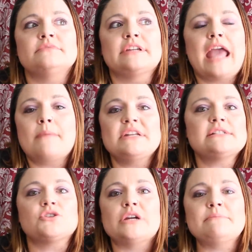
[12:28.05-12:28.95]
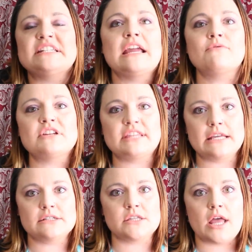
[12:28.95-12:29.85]
cabinets are empty,
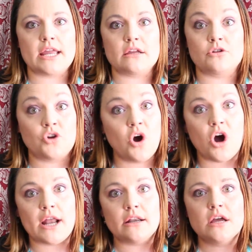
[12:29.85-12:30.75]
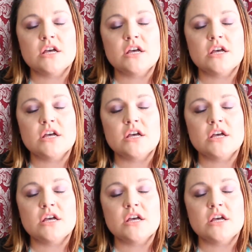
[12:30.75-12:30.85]
everything's like gone.